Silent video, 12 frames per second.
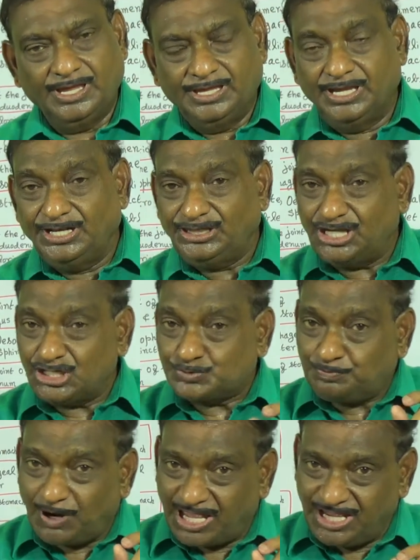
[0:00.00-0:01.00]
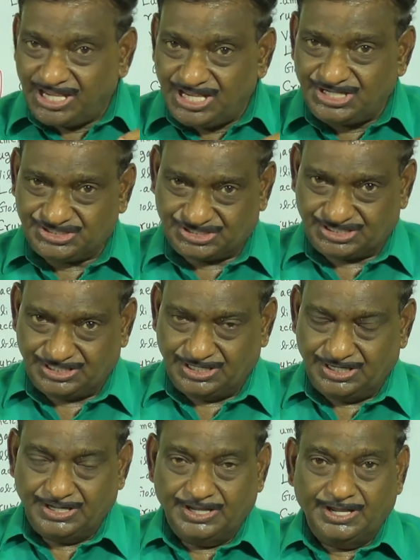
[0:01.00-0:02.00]
In this place,
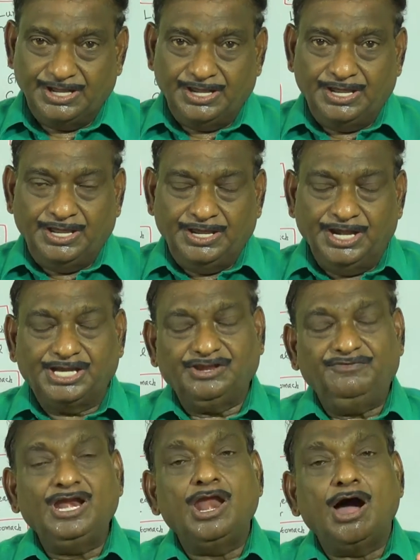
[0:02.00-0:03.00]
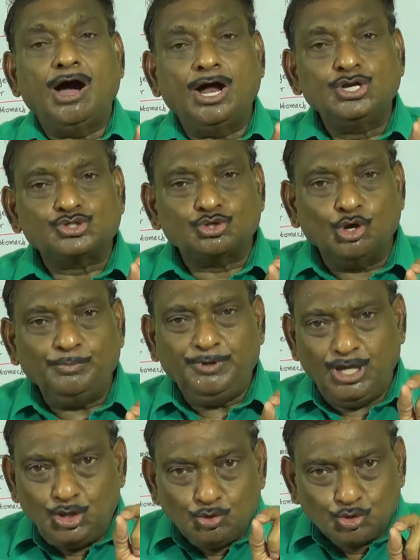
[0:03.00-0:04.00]
it will also
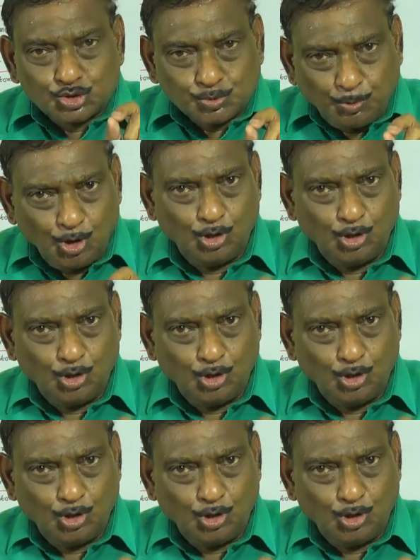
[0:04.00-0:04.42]
be useful